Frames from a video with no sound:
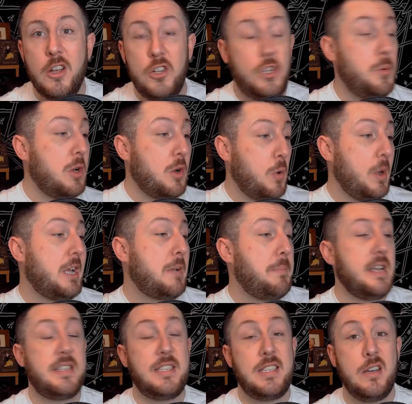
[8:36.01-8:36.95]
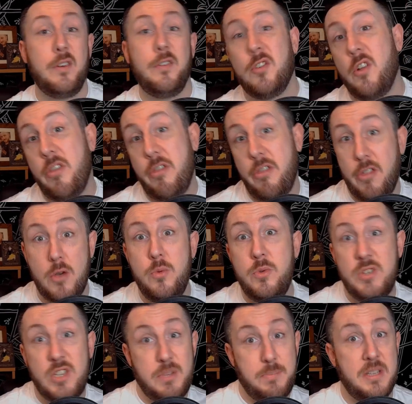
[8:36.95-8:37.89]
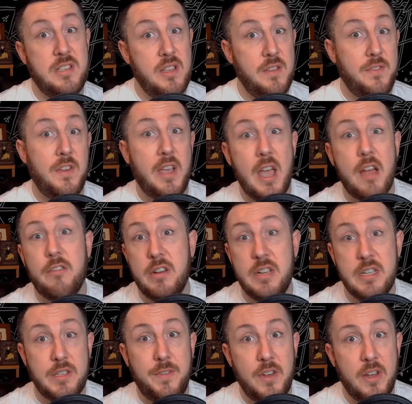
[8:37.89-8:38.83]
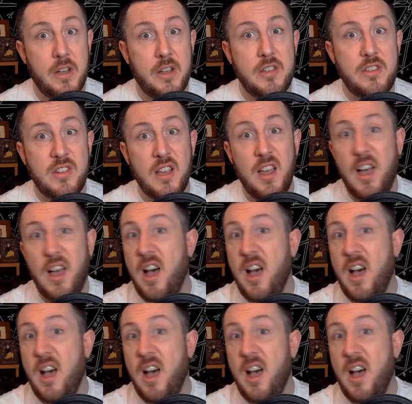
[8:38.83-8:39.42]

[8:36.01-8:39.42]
do a quick bit of silver on those specific areas first,